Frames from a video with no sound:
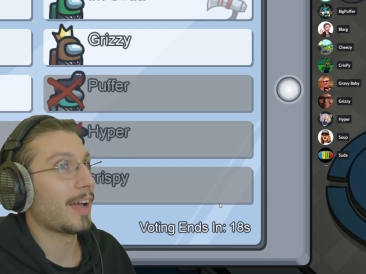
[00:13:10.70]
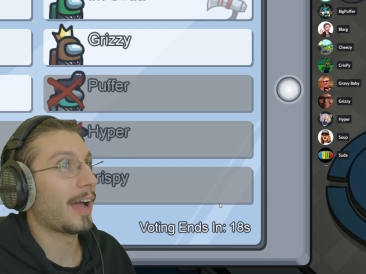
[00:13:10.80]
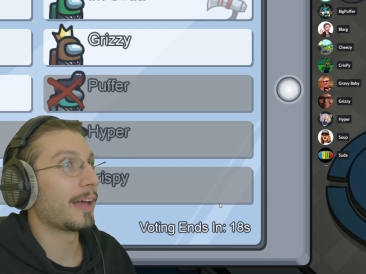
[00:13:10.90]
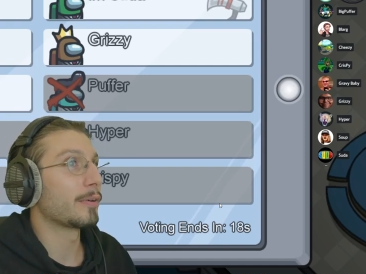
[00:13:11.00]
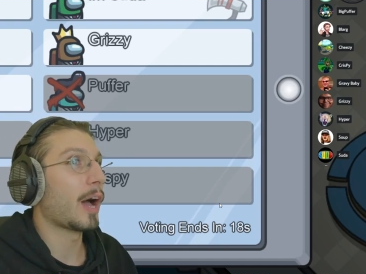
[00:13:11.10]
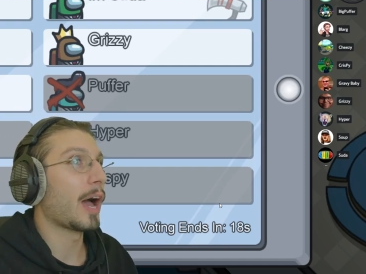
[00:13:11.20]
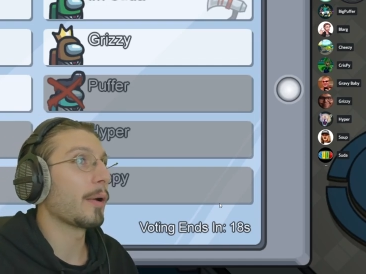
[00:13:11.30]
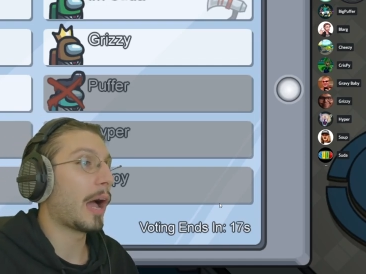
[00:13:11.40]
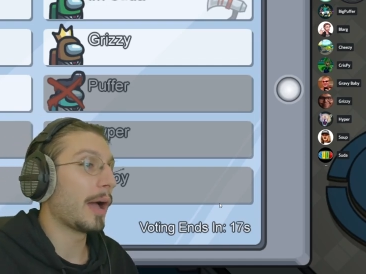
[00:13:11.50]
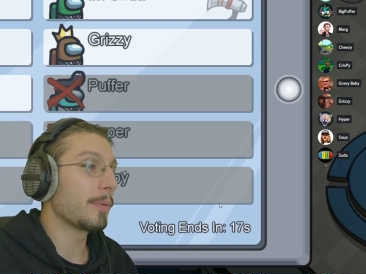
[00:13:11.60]
I don't know. I
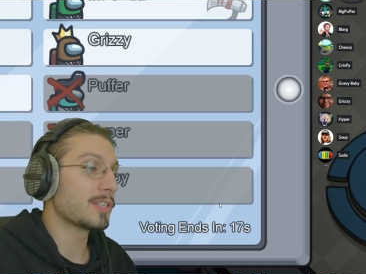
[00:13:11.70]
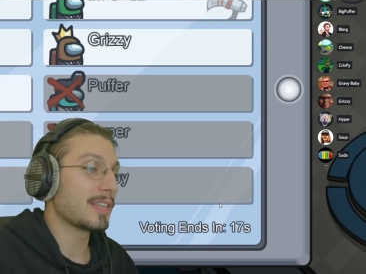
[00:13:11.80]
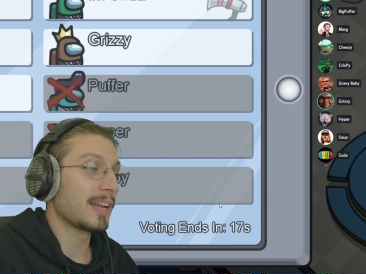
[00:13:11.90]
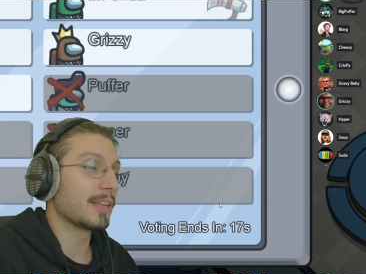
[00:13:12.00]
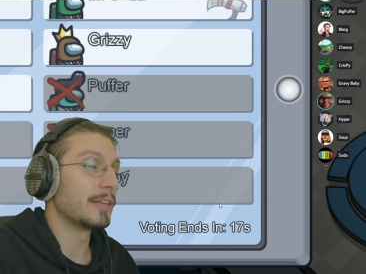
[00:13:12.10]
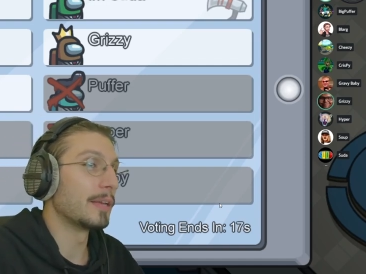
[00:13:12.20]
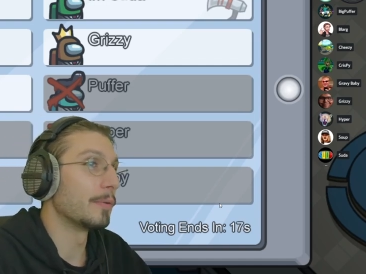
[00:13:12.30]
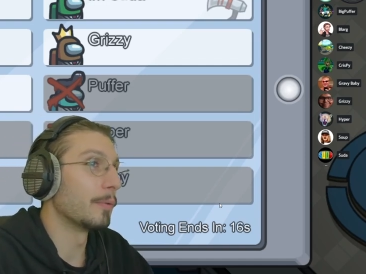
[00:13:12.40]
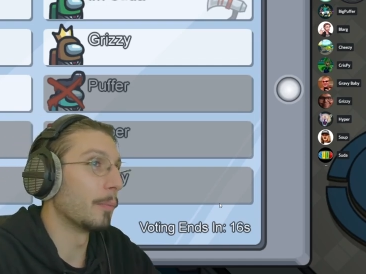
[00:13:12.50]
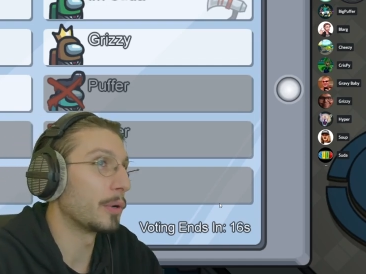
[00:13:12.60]
I was standing
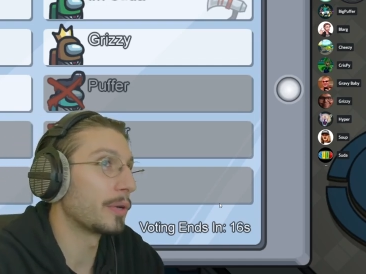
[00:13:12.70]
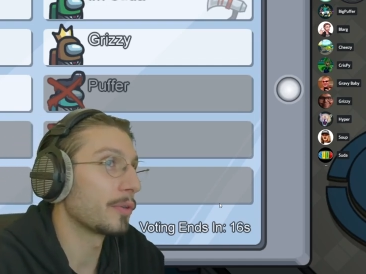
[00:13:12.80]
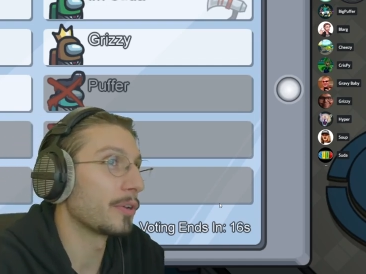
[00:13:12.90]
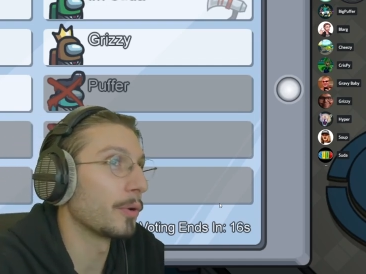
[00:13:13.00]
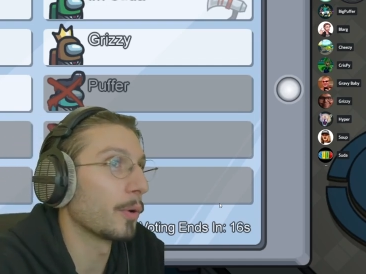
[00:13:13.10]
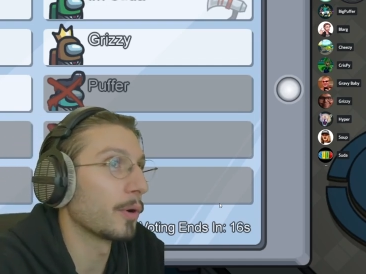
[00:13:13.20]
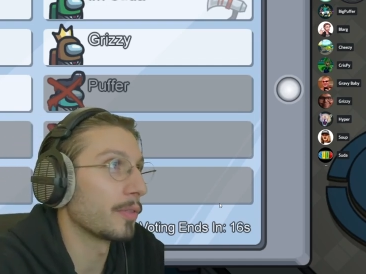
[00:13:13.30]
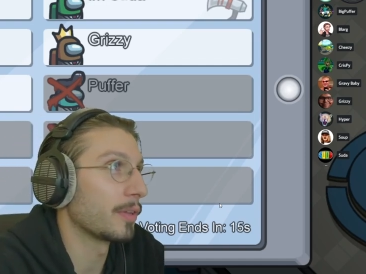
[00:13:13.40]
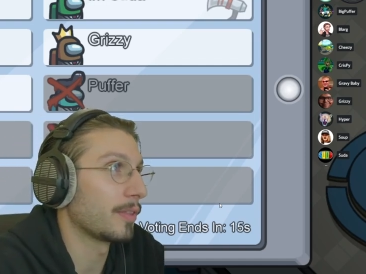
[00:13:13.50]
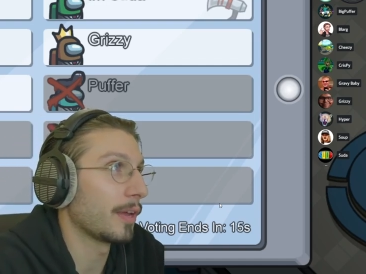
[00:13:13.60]
more near the door,
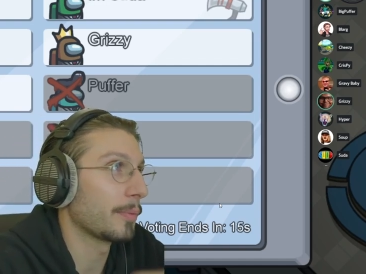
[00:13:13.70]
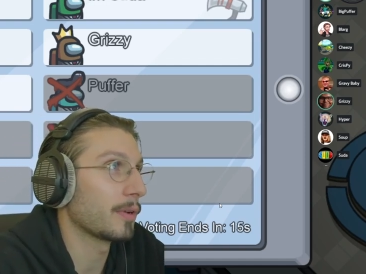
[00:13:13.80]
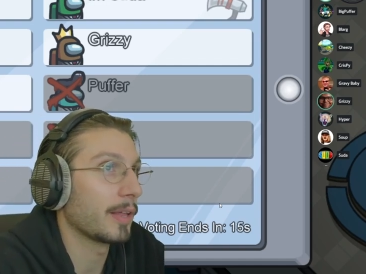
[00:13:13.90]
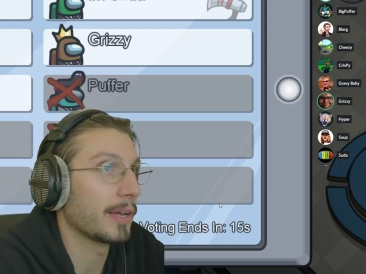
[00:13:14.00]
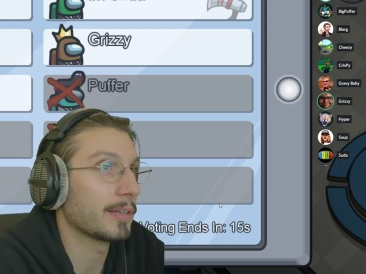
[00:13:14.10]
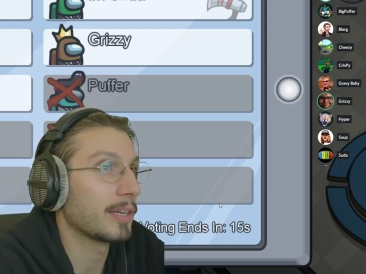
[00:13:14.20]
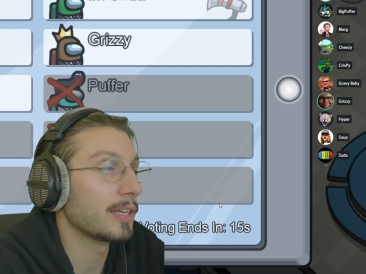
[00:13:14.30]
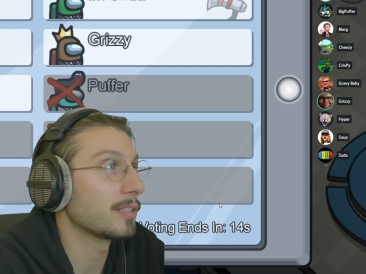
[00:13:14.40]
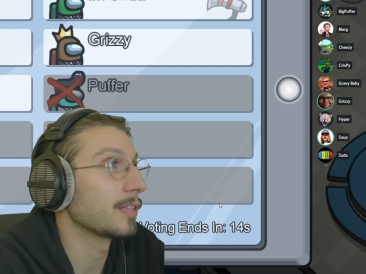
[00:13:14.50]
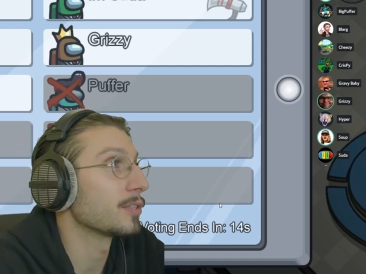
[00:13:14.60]
and then they were like hey,
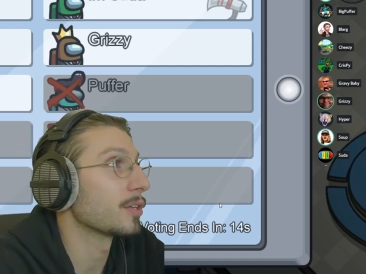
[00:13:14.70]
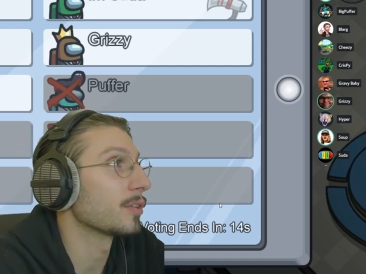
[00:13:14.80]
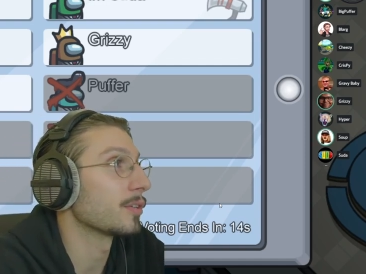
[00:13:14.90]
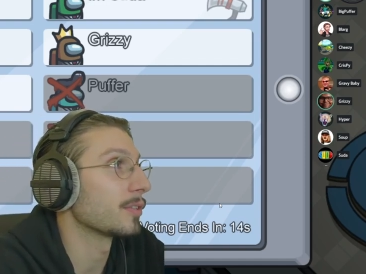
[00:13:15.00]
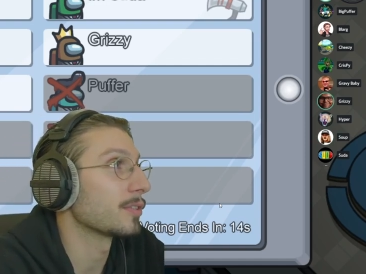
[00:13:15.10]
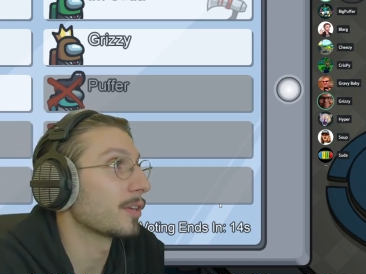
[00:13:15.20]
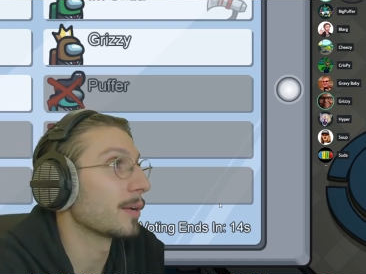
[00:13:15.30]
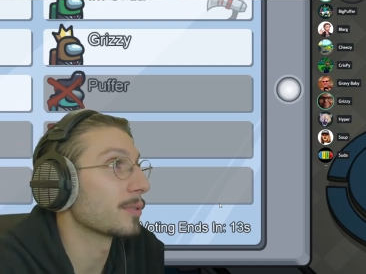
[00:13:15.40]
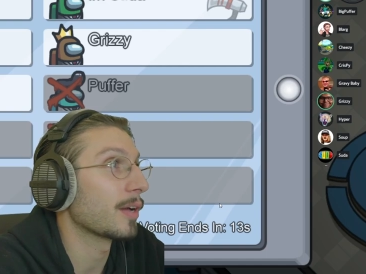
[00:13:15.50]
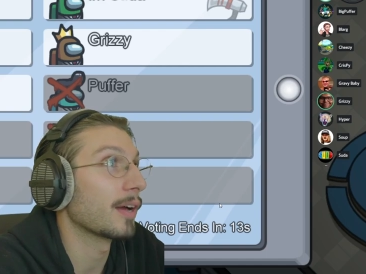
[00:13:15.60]
kissing each other. Yeah, but top,
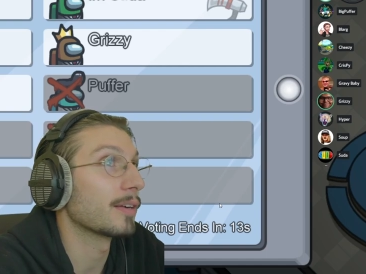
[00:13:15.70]
y'all so